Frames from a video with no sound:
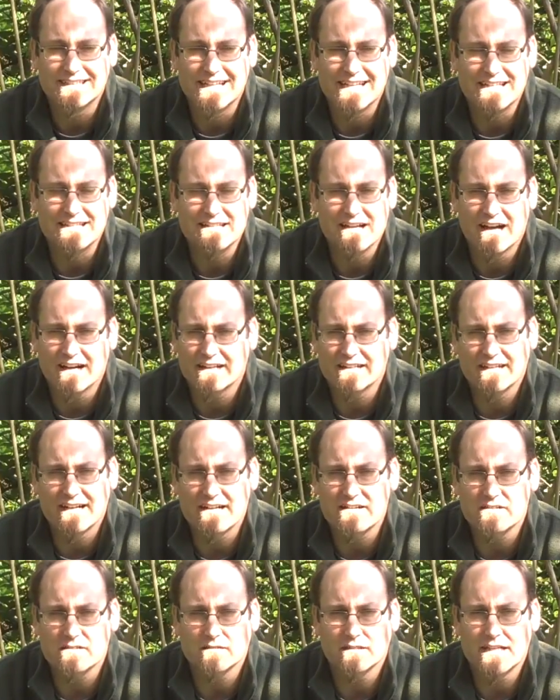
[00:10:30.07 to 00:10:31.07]
and not in
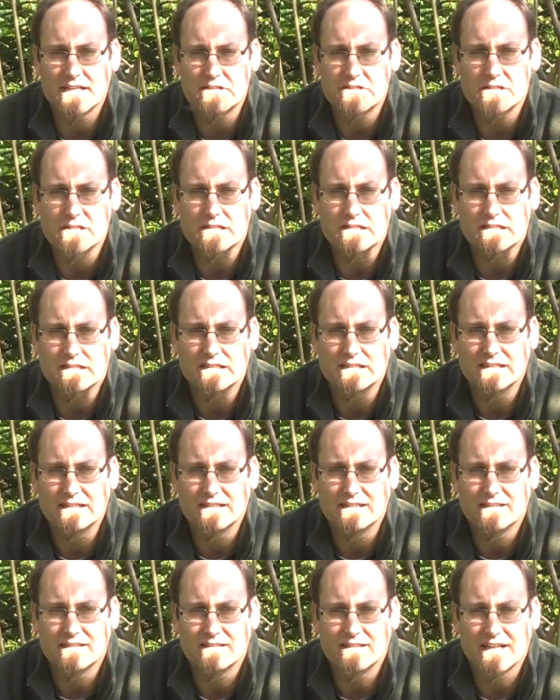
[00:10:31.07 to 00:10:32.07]
isolation,
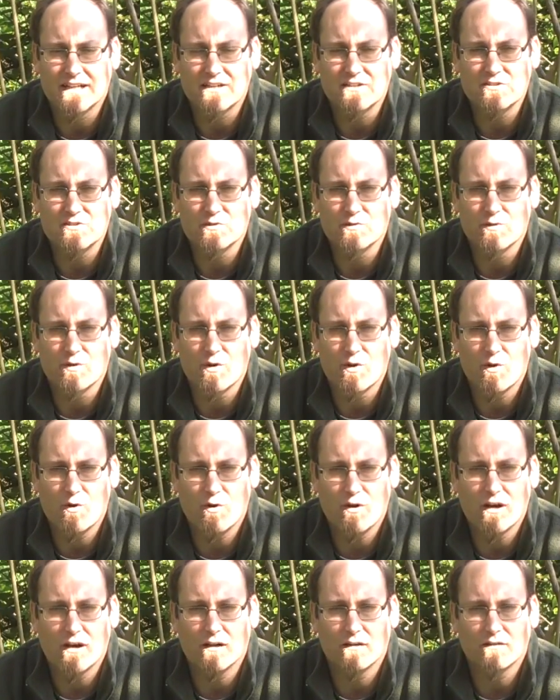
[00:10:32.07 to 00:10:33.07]
that can do a whole